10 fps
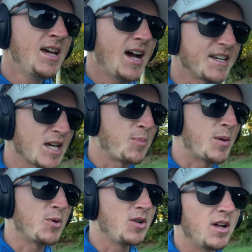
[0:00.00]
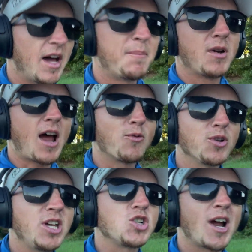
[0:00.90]
I tell people I'm not
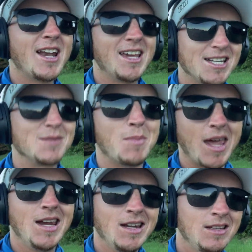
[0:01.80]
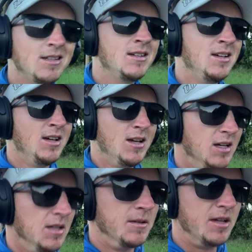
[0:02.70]
really trying to get to Maine.
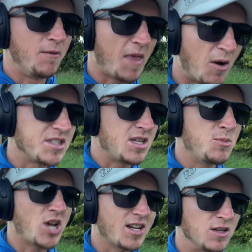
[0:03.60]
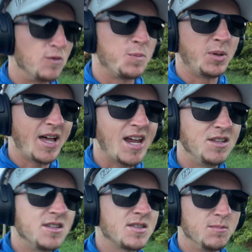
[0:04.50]
If that was the objective,
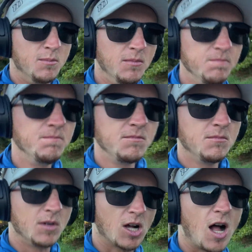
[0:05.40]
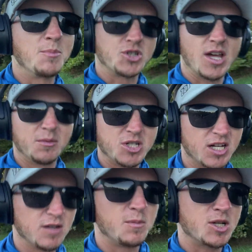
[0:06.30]
planes accomplish that
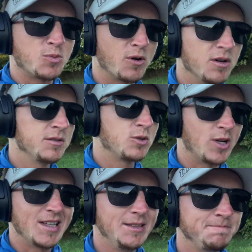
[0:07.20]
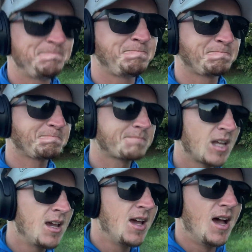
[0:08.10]
objective much more quickly.
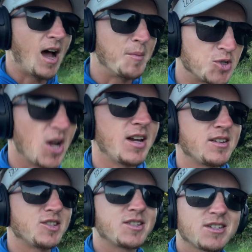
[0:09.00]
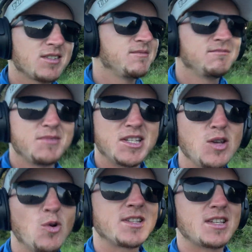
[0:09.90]
I'm trying to just
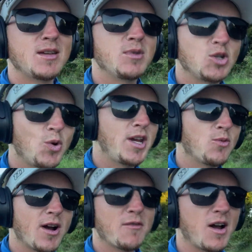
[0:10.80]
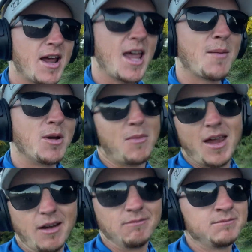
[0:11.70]
see what's in between wherever I am in
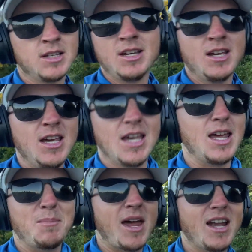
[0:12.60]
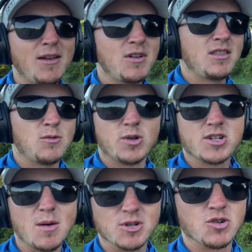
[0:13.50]
Maine. And Maine even was
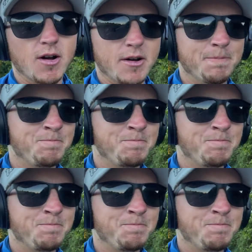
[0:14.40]
arbitrary.